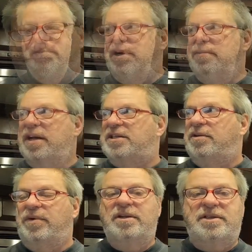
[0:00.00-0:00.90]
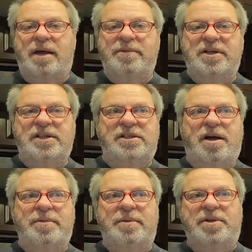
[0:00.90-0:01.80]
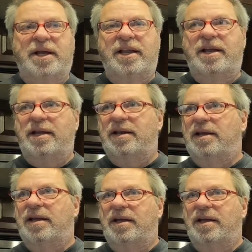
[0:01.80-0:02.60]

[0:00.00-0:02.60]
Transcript: Pretty much in real time, you just saw me plug it in,